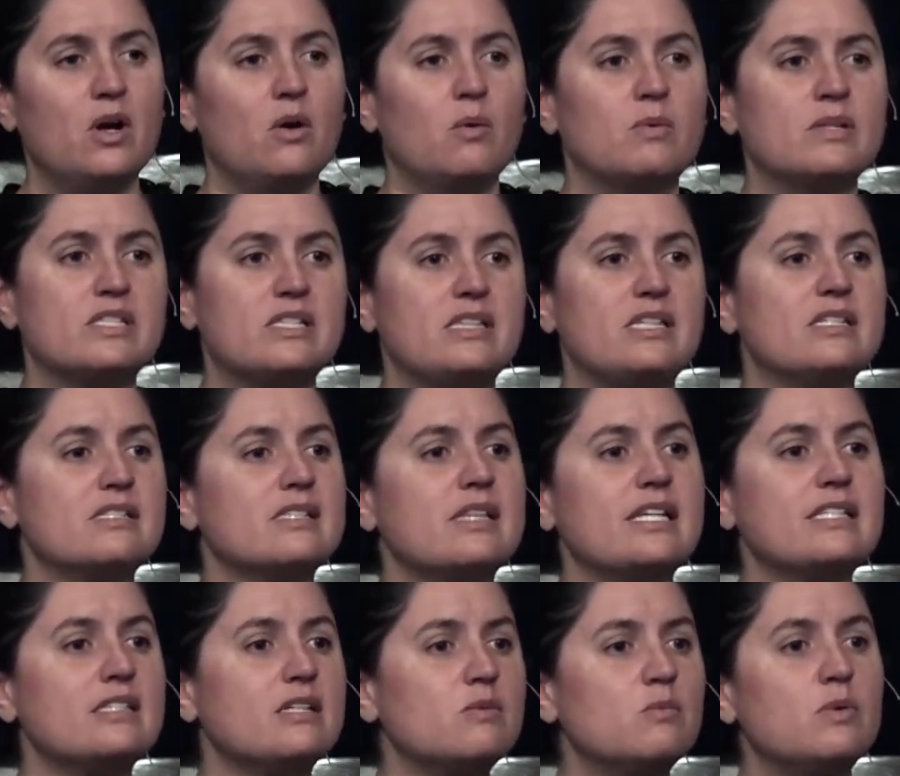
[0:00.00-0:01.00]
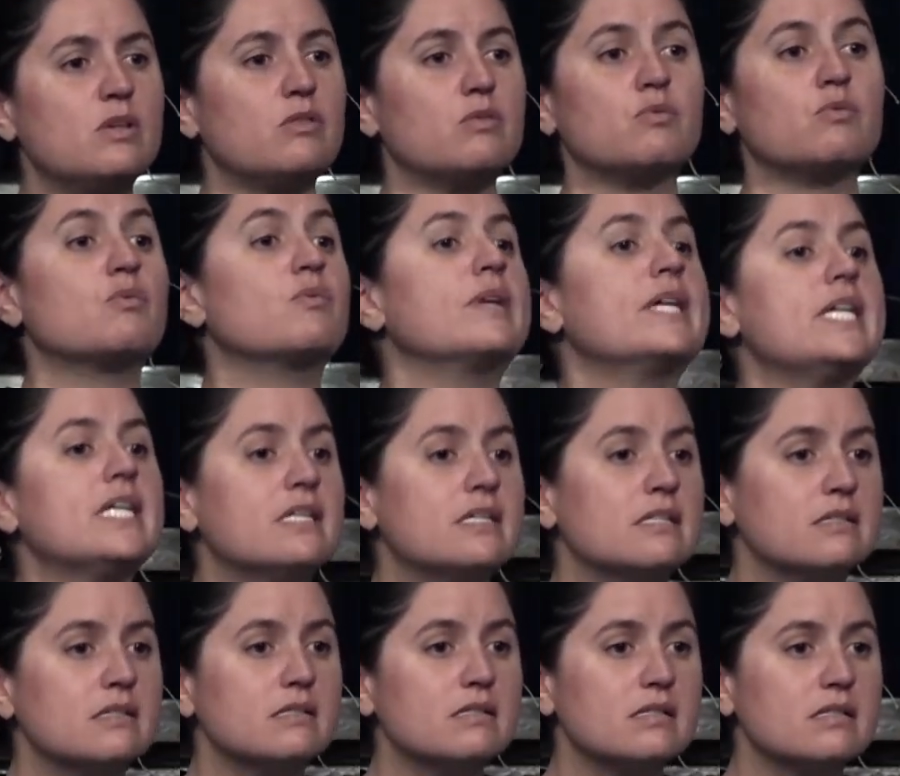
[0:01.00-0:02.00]
was this lesson with
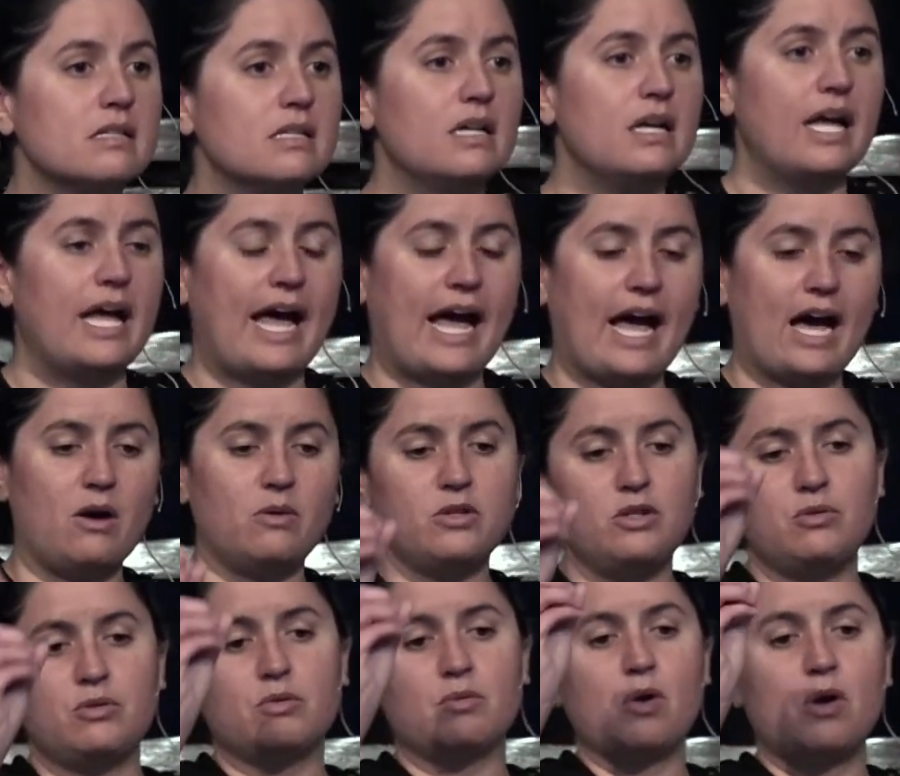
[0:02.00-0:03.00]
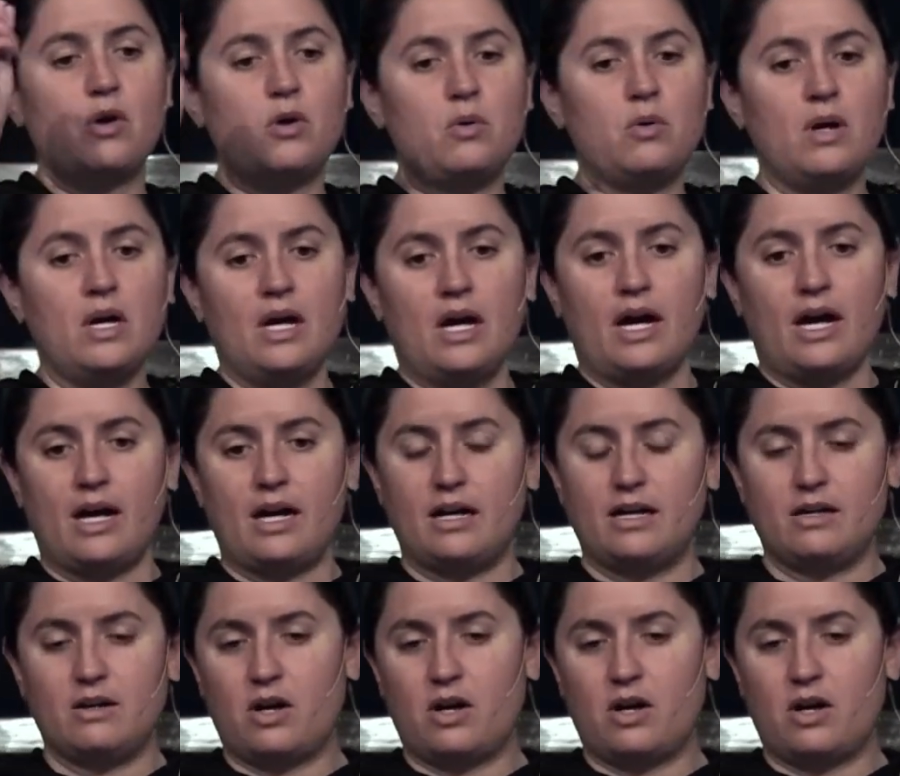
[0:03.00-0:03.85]
rings how you throw a,